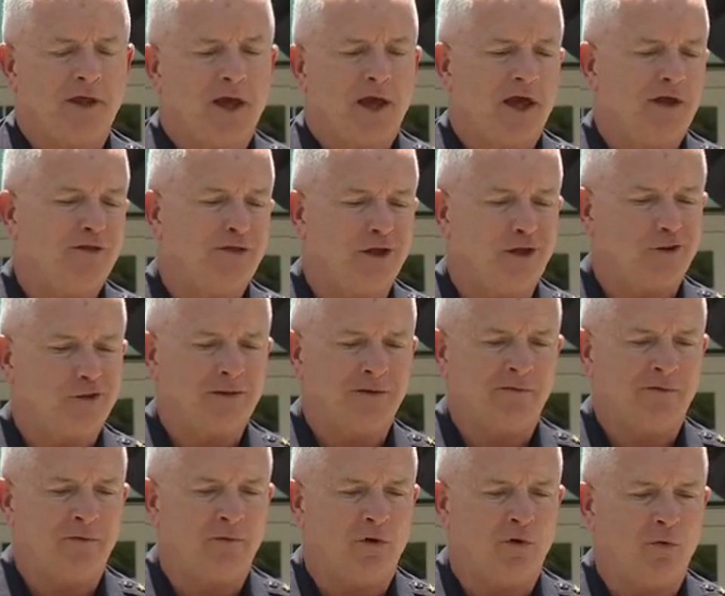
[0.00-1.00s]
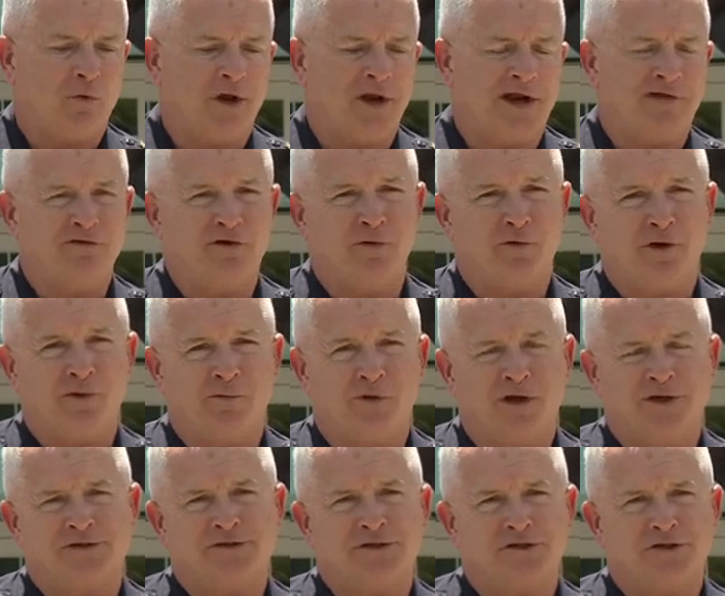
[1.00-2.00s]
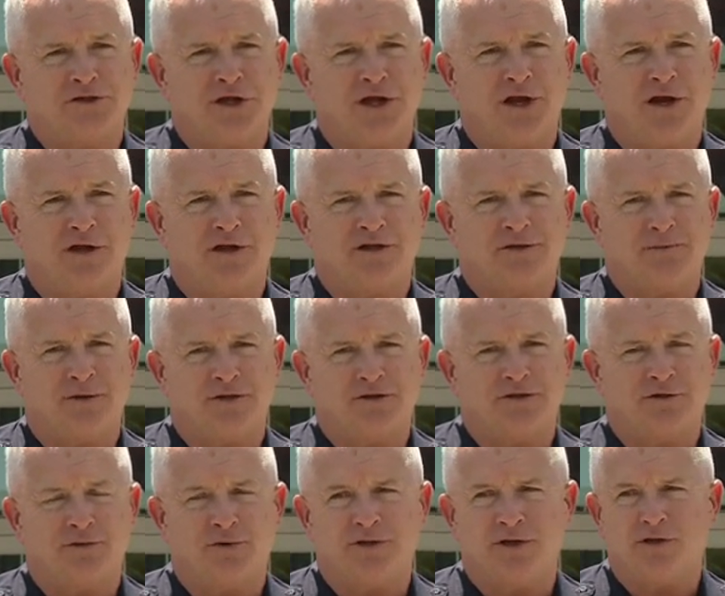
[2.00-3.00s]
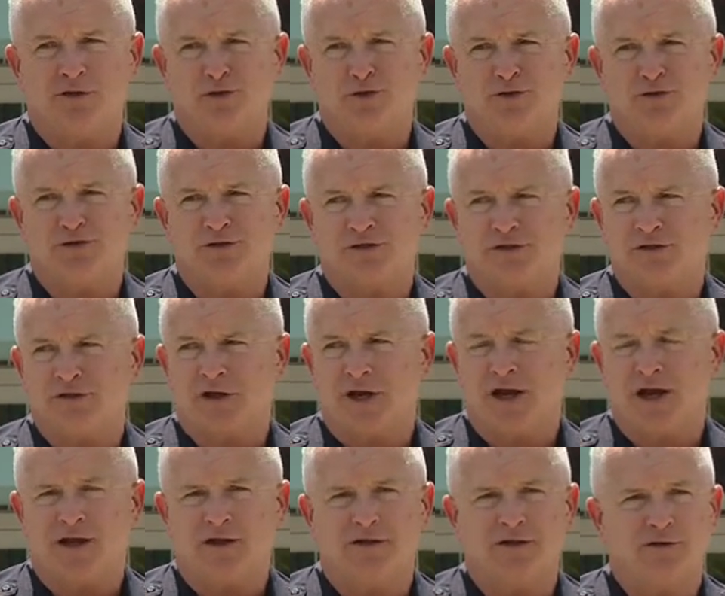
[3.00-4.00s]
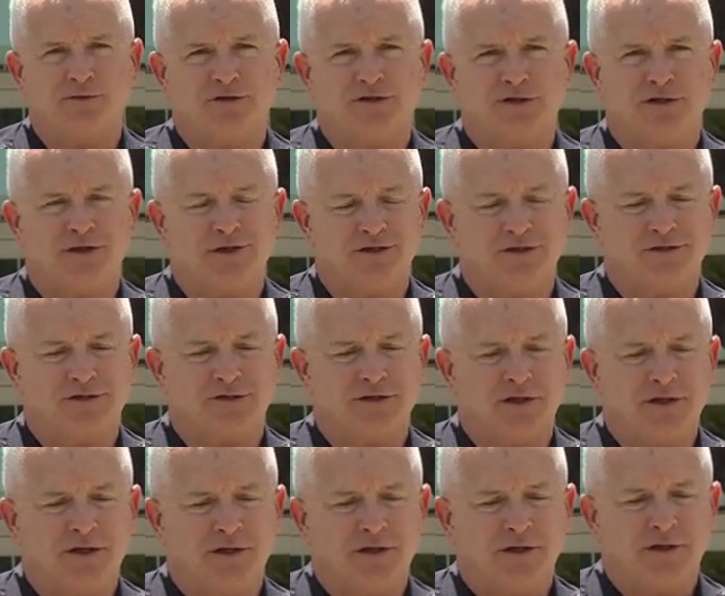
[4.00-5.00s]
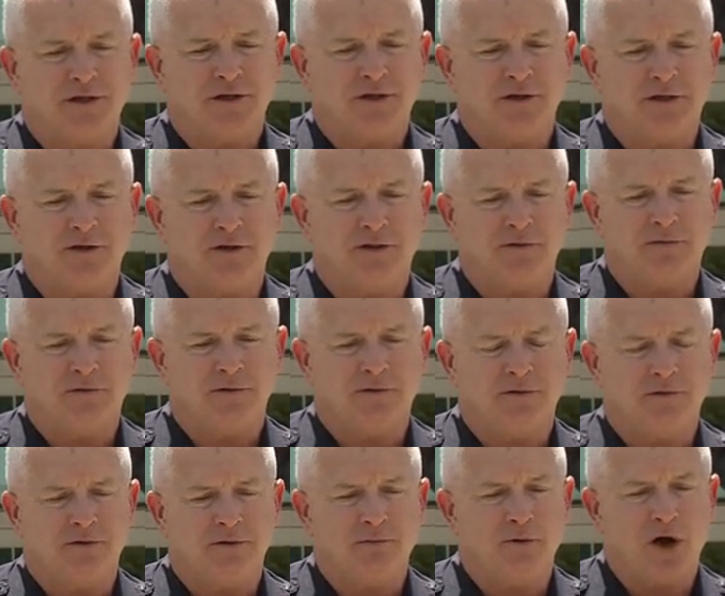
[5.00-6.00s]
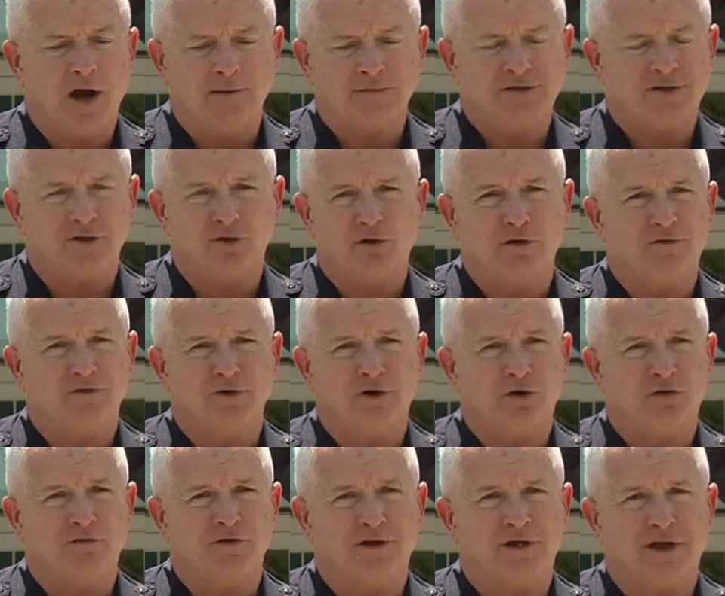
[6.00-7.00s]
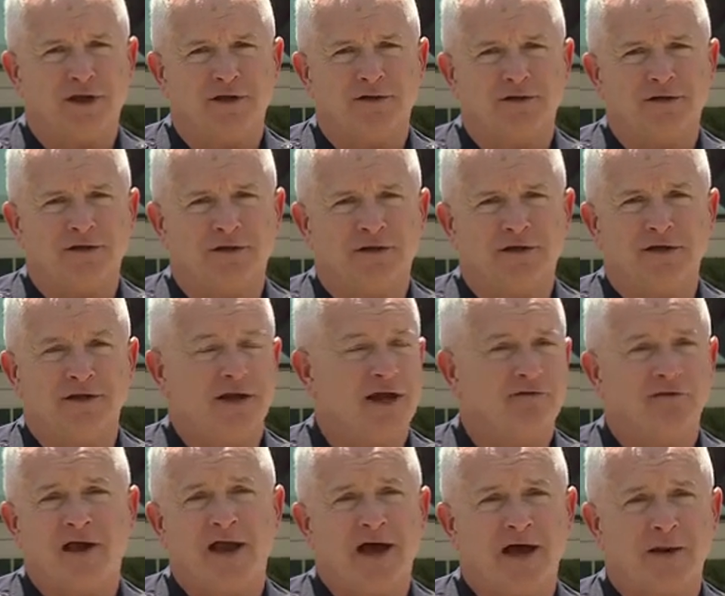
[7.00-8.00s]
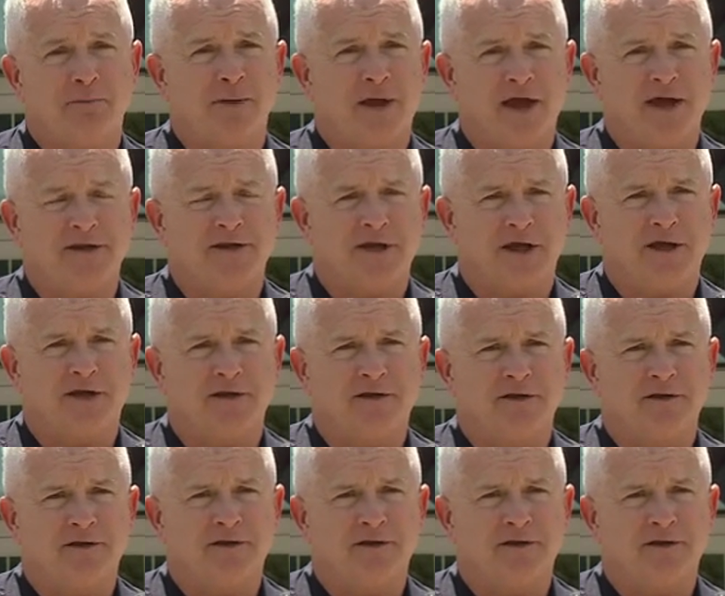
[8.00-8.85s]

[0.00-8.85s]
I think what everyone wants to share, especially when they lose a child, the mom said over and over again, he never had a bad day.